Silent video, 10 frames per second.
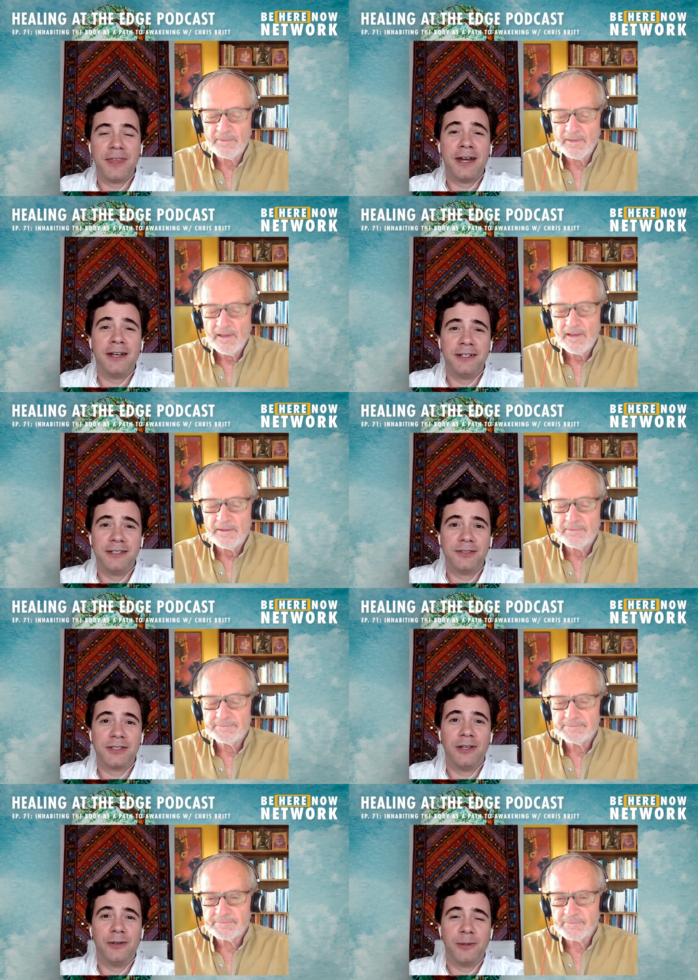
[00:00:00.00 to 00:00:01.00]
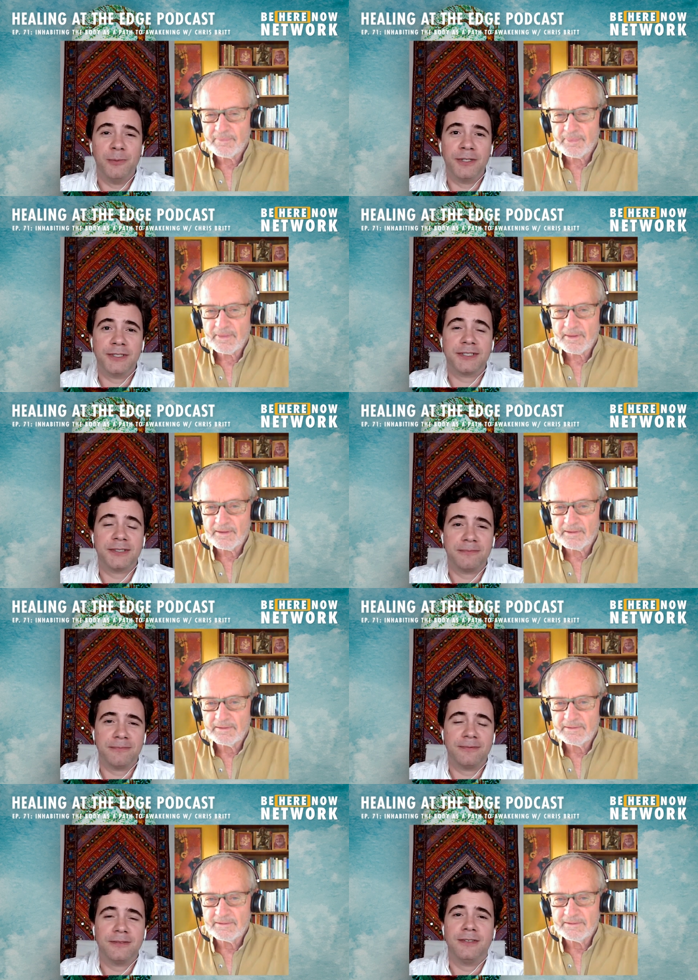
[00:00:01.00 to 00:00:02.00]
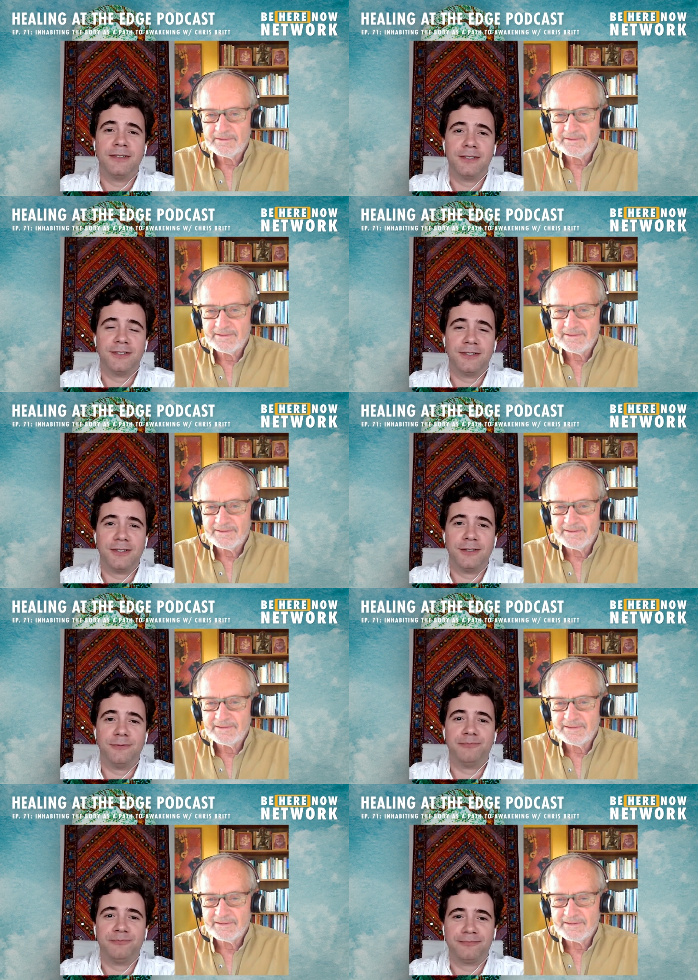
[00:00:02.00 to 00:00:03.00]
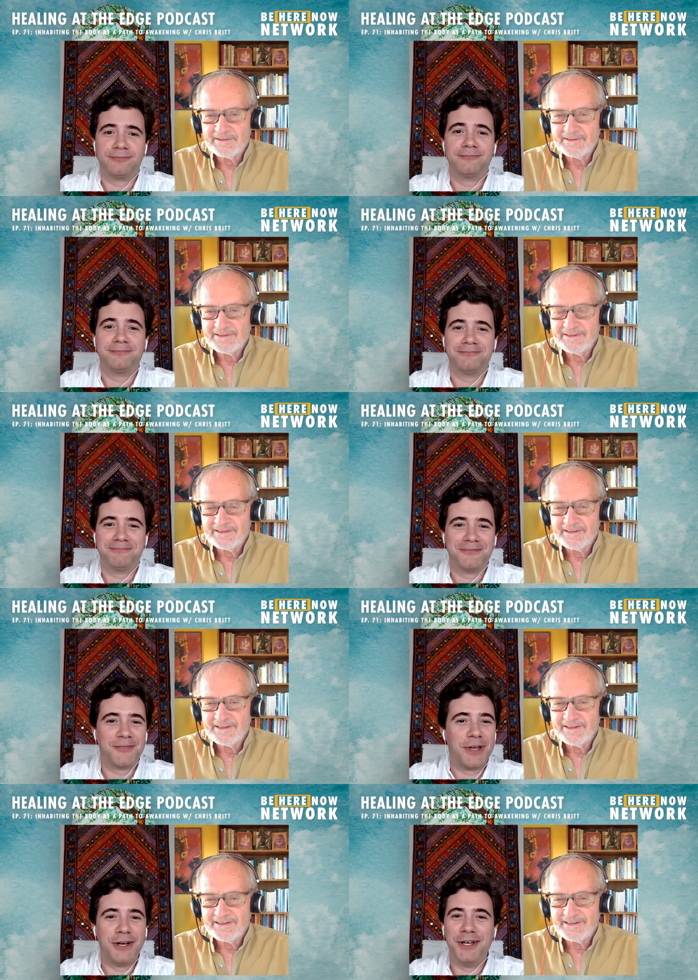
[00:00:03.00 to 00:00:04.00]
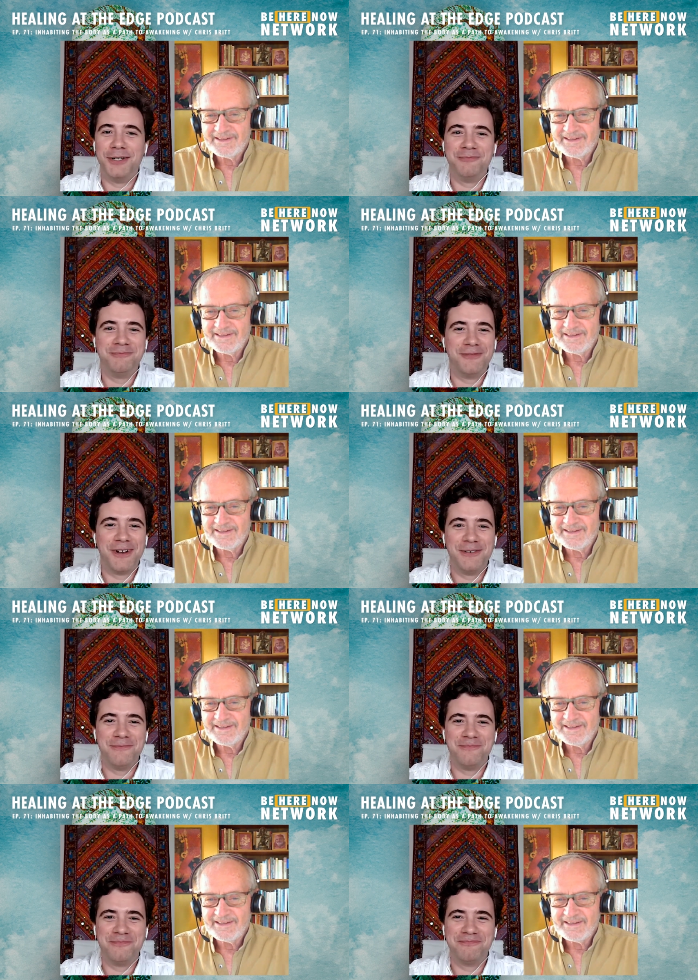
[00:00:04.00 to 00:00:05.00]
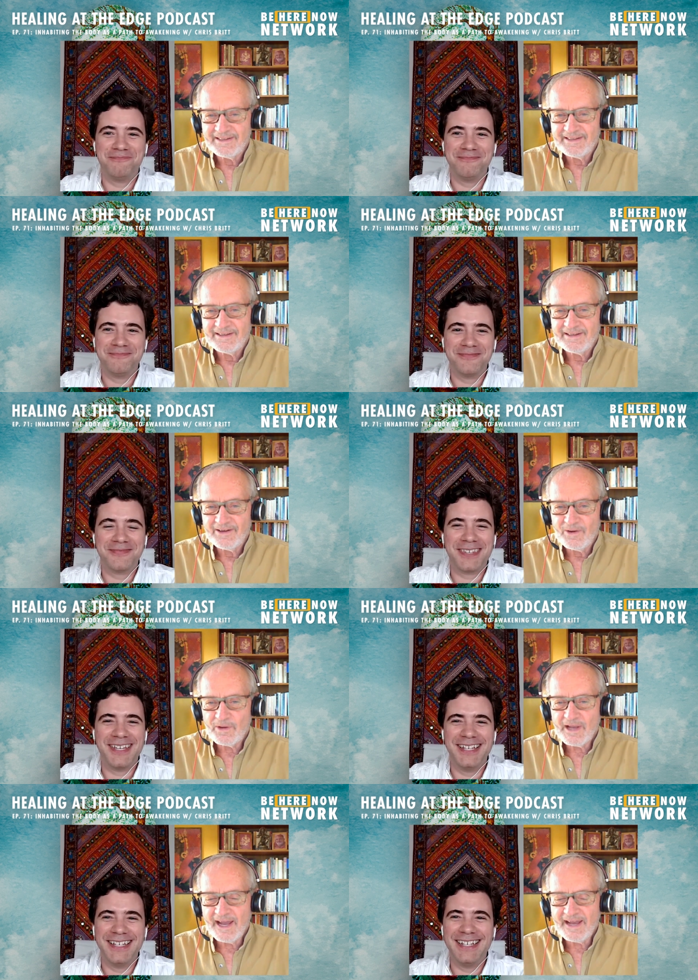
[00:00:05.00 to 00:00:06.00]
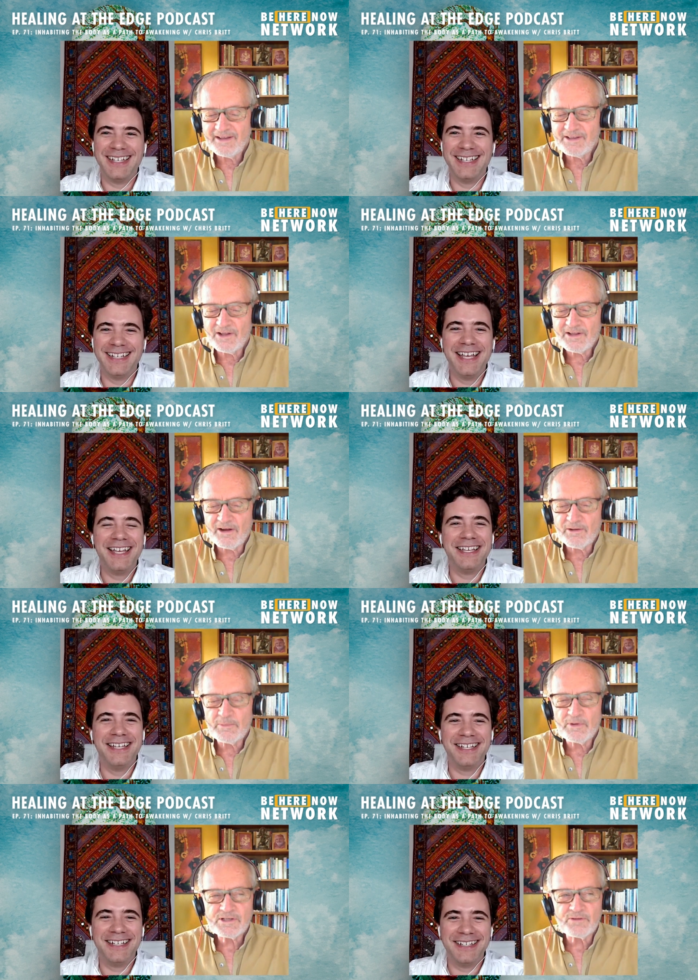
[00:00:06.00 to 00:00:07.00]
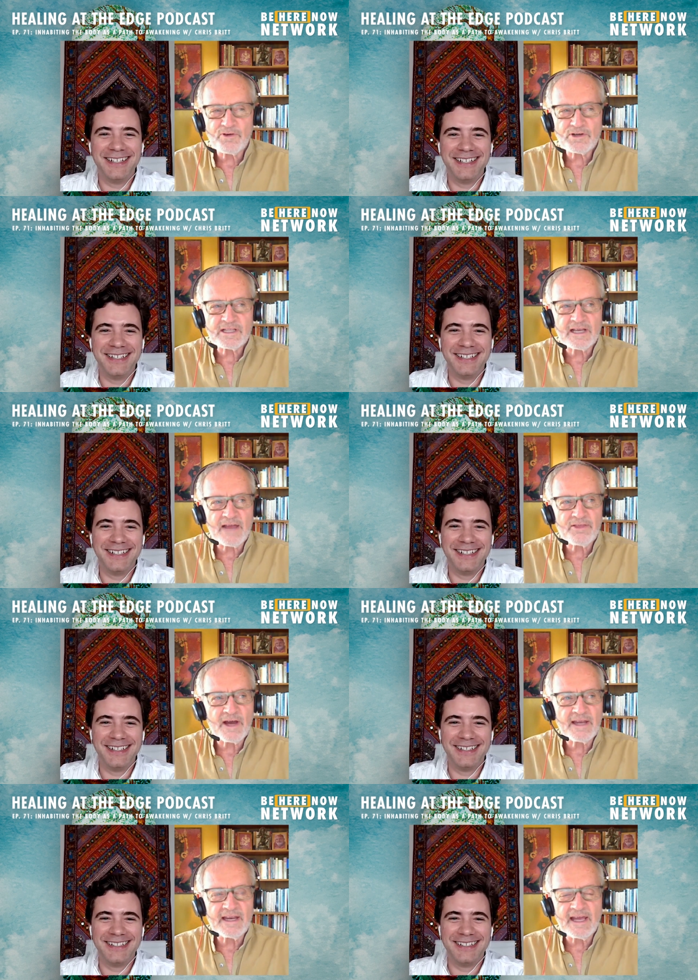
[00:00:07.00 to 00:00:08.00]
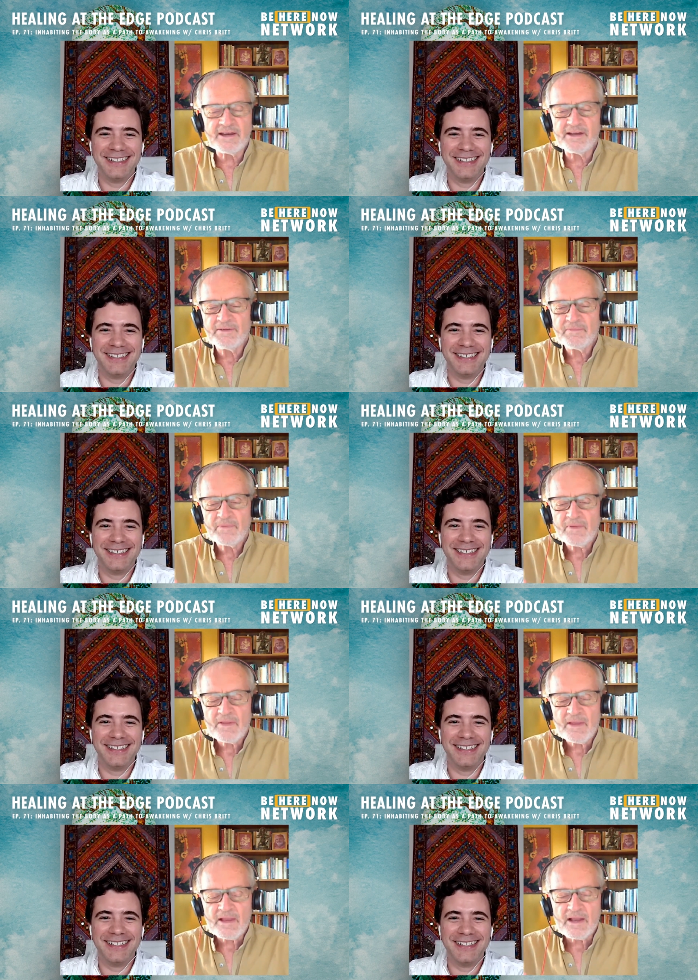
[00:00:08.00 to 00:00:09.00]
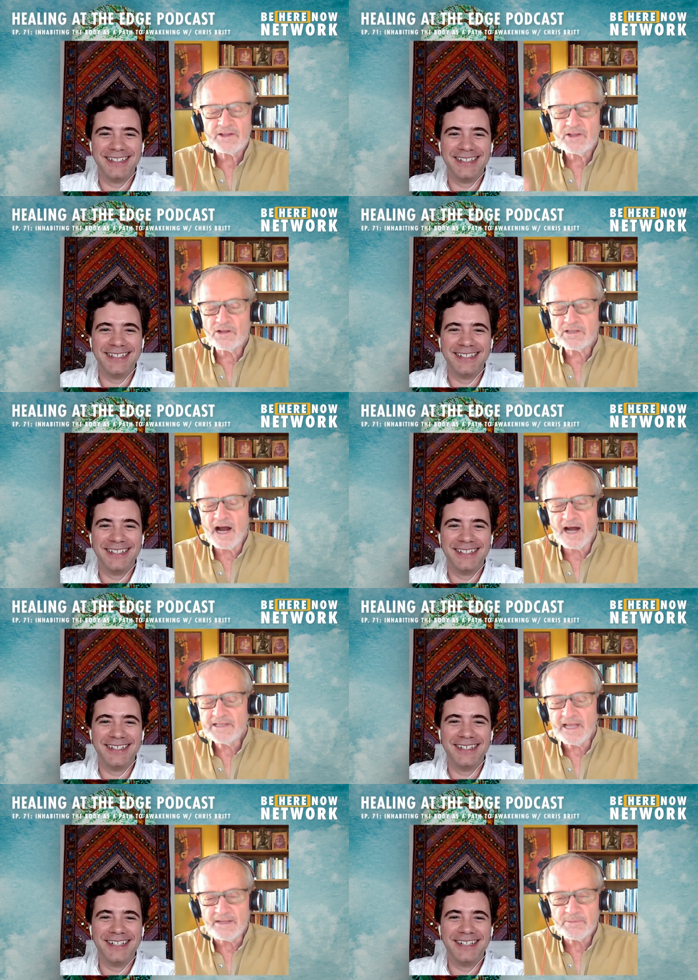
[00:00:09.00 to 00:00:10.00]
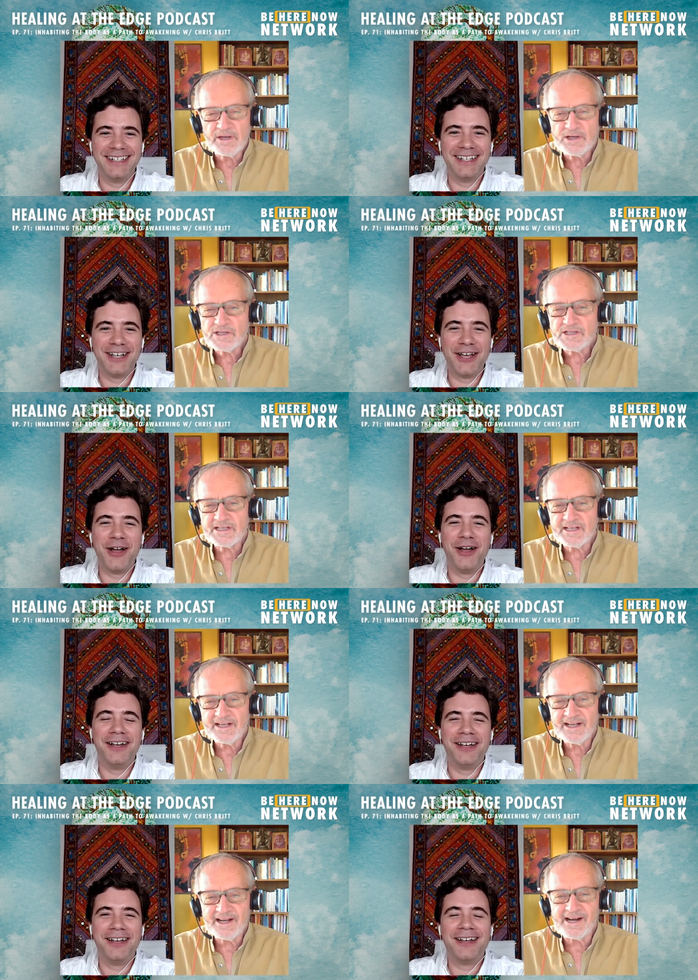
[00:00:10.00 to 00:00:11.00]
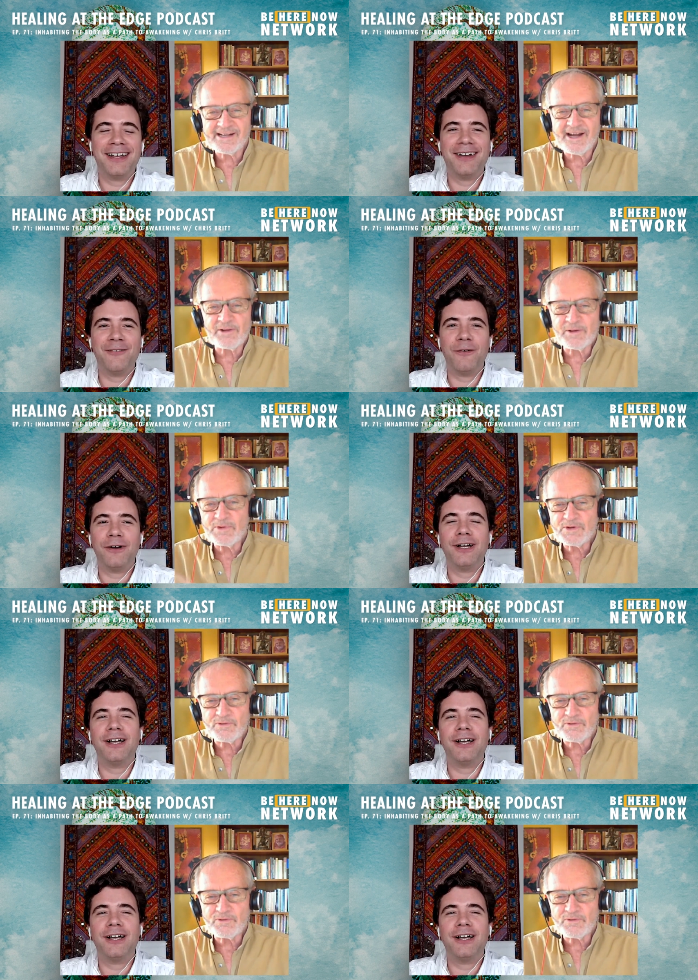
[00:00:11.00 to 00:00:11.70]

Speaker 1: That in adult coloring books. So why not, right?
Speaker 2: Okay, adult coloring books. The first thing I thought, it had adult content, but it's just coloring